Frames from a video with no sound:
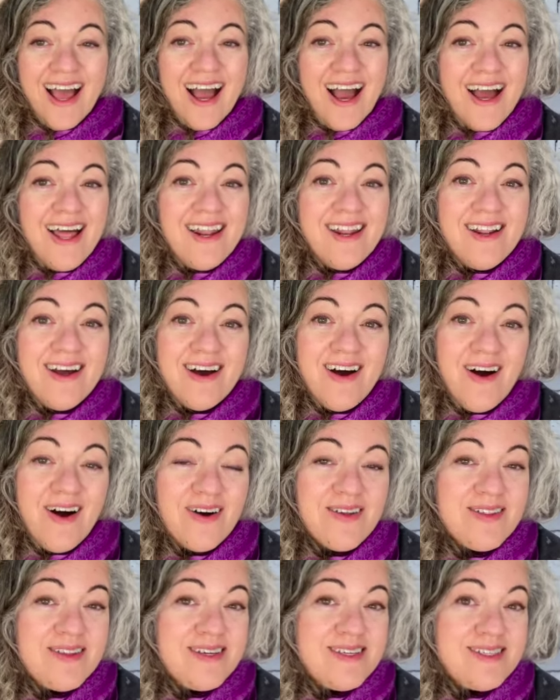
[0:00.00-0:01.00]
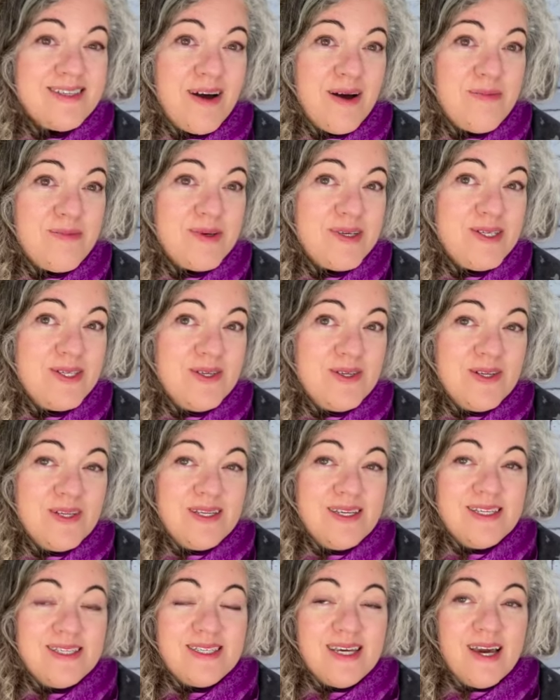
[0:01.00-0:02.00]
And all these
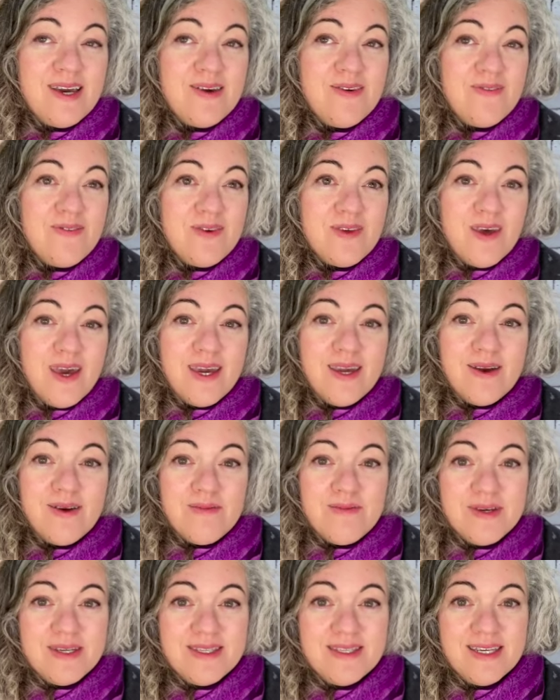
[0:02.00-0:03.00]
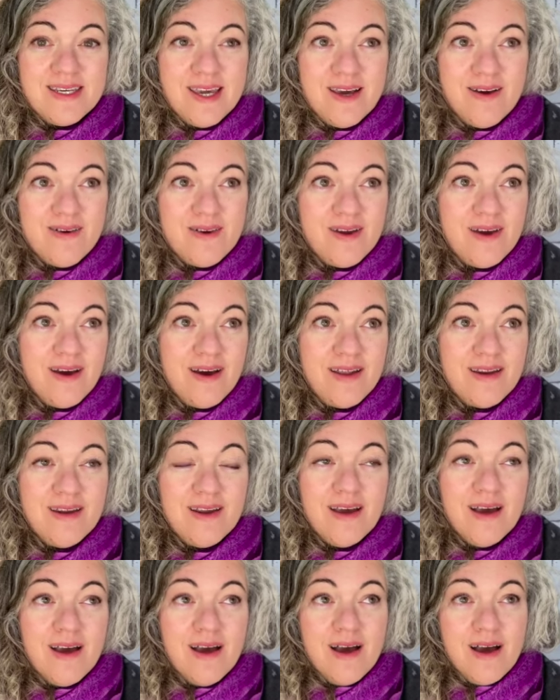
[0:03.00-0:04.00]
opportunities that you feel like you're missing out
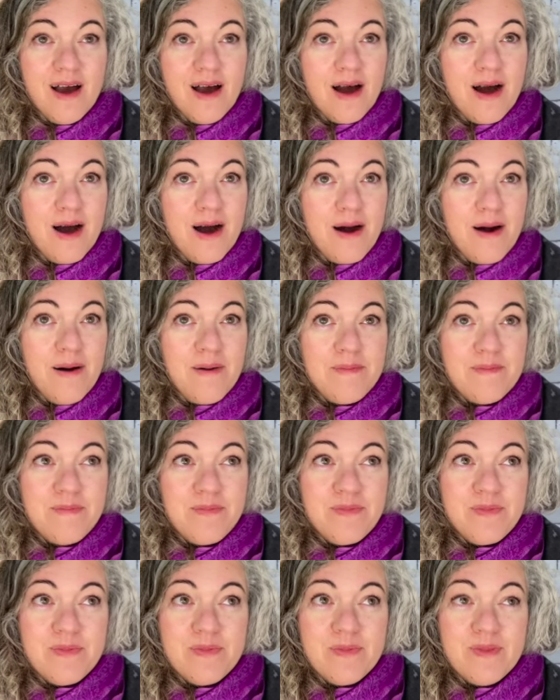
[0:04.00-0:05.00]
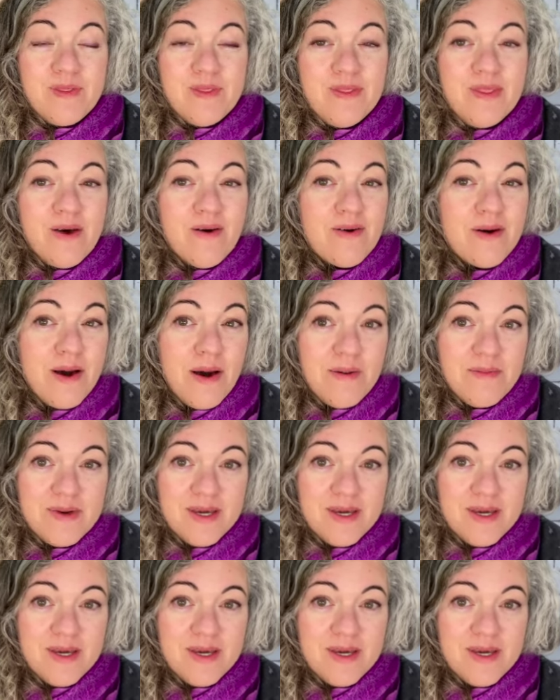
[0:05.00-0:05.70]
on, they'll come